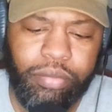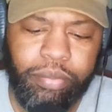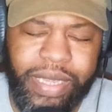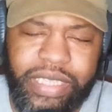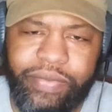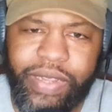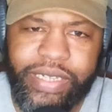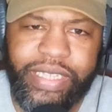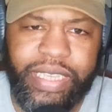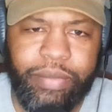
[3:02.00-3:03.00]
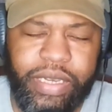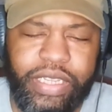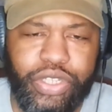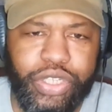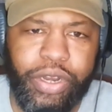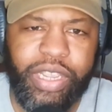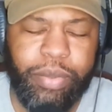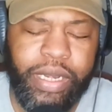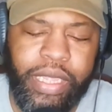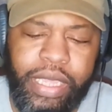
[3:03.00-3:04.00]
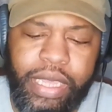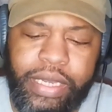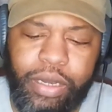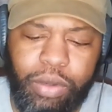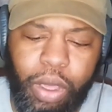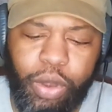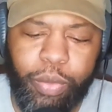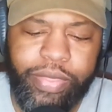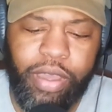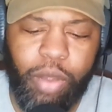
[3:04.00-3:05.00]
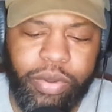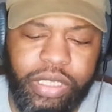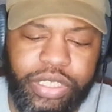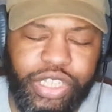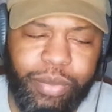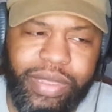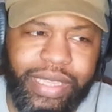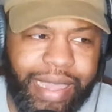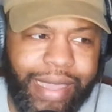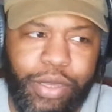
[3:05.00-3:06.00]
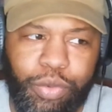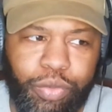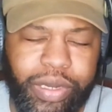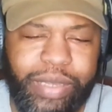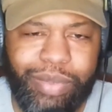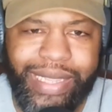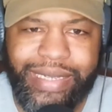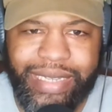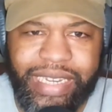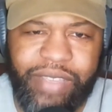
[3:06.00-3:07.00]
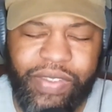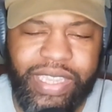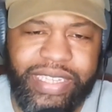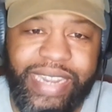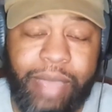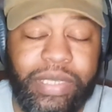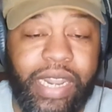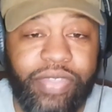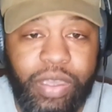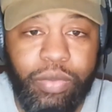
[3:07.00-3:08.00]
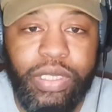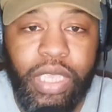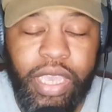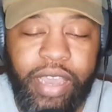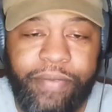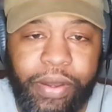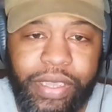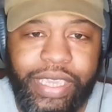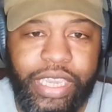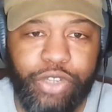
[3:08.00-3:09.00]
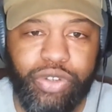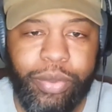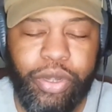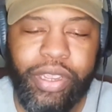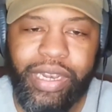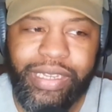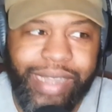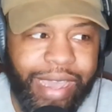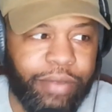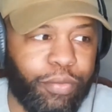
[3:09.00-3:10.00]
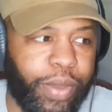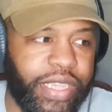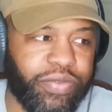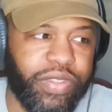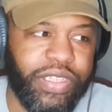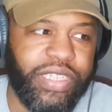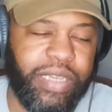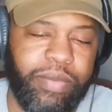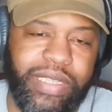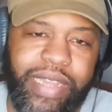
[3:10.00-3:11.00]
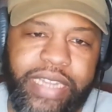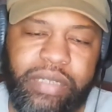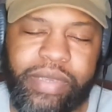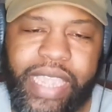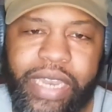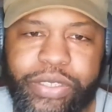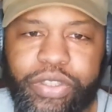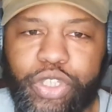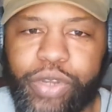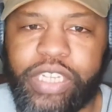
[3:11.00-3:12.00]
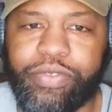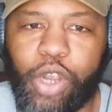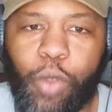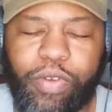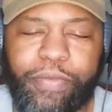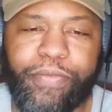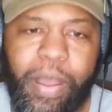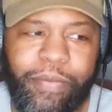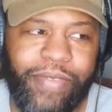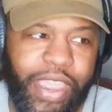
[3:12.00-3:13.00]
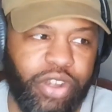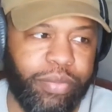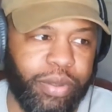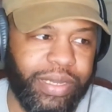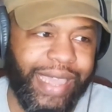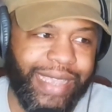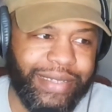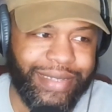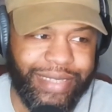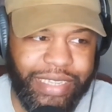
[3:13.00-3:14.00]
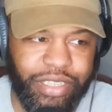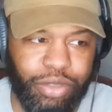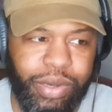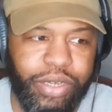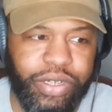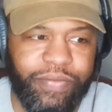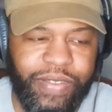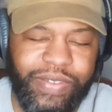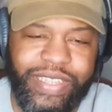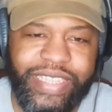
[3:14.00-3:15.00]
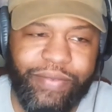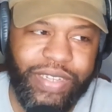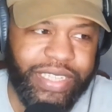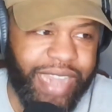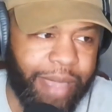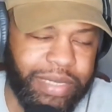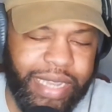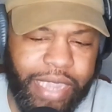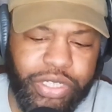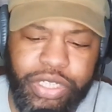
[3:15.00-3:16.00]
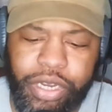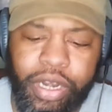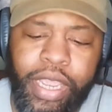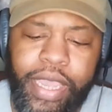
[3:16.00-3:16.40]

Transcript: Best of luck to him in his journey, but no longer with Auburn this year. But the guy who really played significant snaps and I think was a very key contributor in a lot of ways for this team was Elijah McAllister, the transfer over from Vanderbilt last season. 357 snaps last year.